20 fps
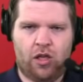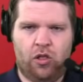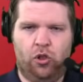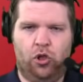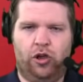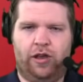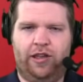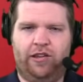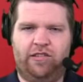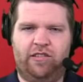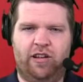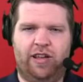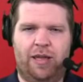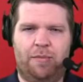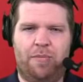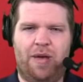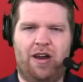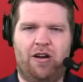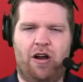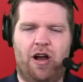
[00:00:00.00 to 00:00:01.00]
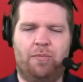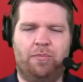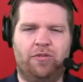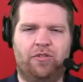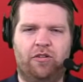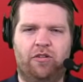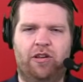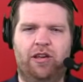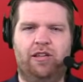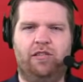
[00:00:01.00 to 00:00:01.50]
Look, he should get better
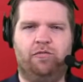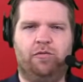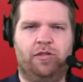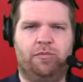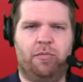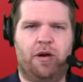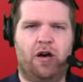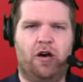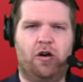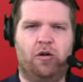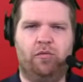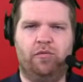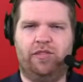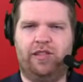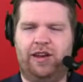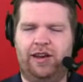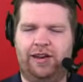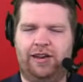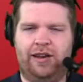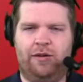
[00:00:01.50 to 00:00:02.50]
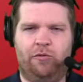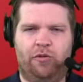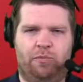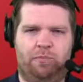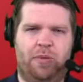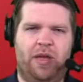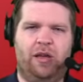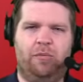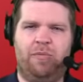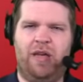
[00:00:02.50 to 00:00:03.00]
opportunities with Mahomes than he did
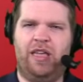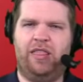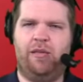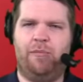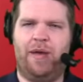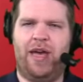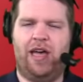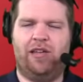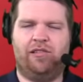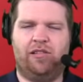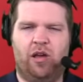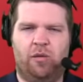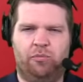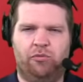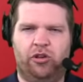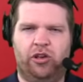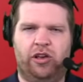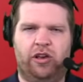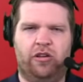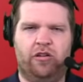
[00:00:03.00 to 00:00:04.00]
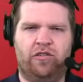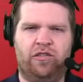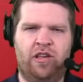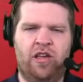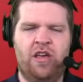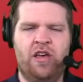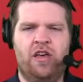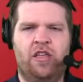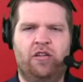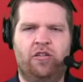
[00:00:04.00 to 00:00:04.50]
with Big Ben the past couple of years.
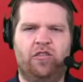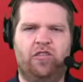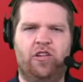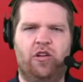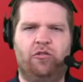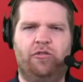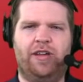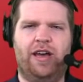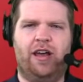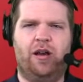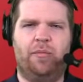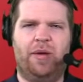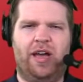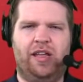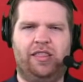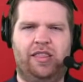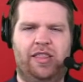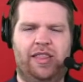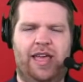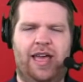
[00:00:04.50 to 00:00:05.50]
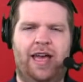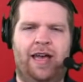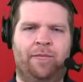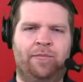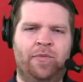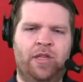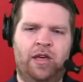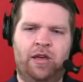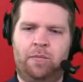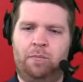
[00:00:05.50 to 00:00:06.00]
There's no doubt about
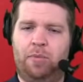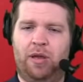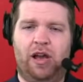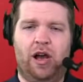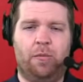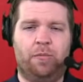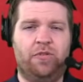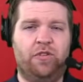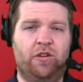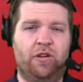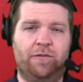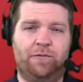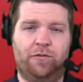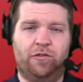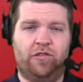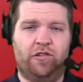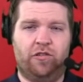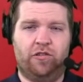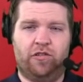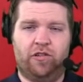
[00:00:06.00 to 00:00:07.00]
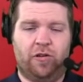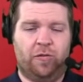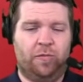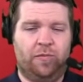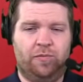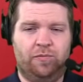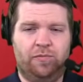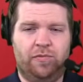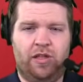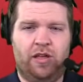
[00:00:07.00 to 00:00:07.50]
that. Big opportunity for JuJu.
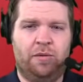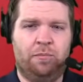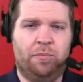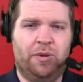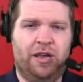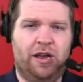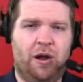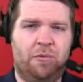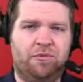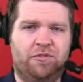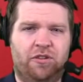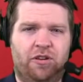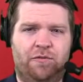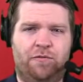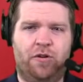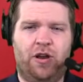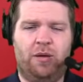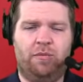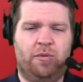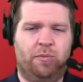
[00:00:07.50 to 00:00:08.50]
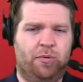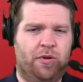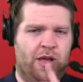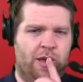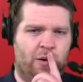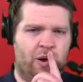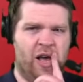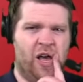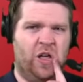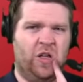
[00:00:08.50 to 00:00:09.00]
Big opportunity for him to play
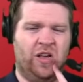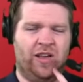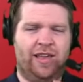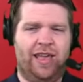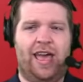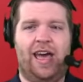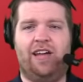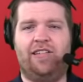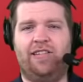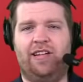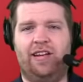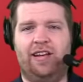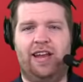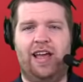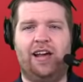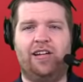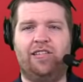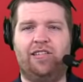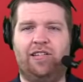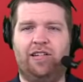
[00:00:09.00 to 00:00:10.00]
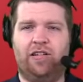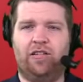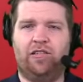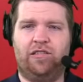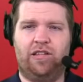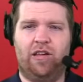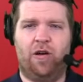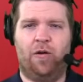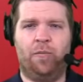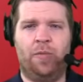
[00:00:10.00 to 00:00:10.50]
well and cash in next year.
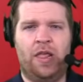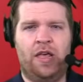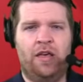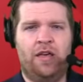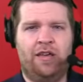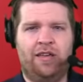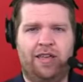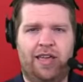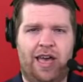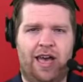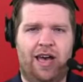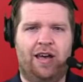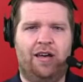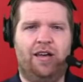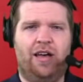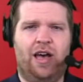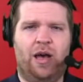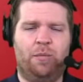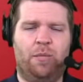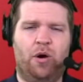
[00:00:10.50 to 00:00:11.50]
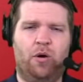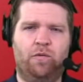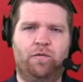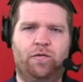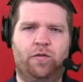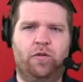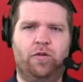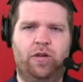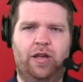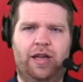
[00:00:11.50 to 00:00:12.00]
So, yeah, I'm
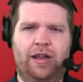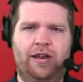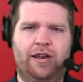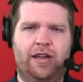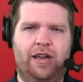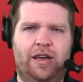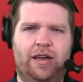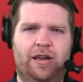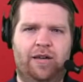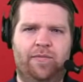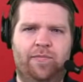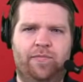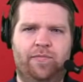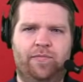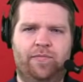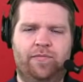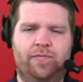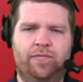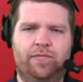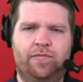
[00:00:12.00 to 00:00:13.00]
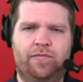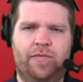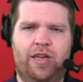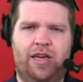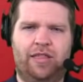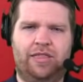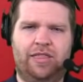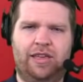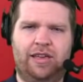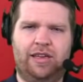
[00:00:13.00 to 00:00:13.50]
hopeful, and I
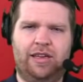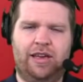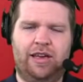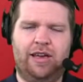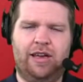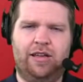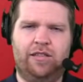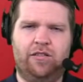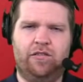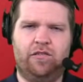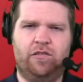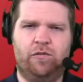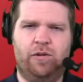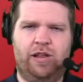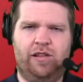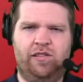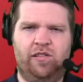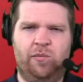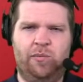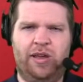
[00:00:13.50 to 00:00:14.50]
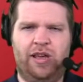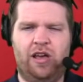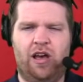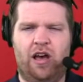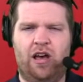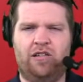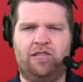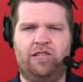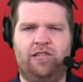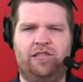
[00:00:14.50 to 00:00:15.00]
think there's reason to be
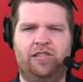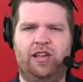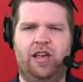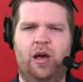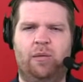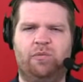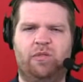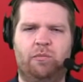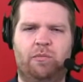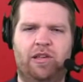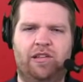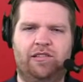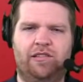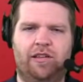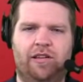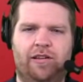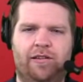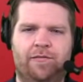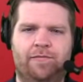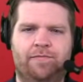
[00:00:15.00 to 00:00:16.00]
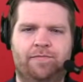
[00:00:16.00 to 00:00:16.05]
cautiously optimistic.